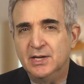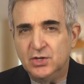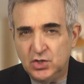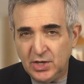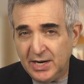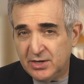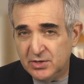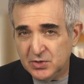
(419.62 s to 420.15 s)

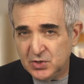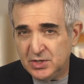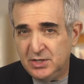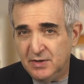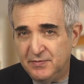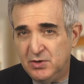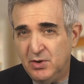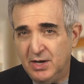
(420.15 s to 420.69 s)
check to
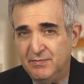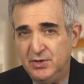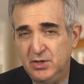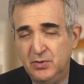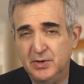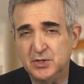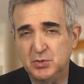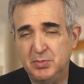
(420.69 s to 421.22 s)
see if you have a
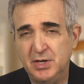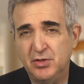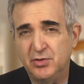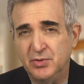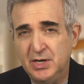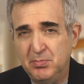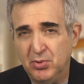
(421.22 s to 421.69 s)
USB 3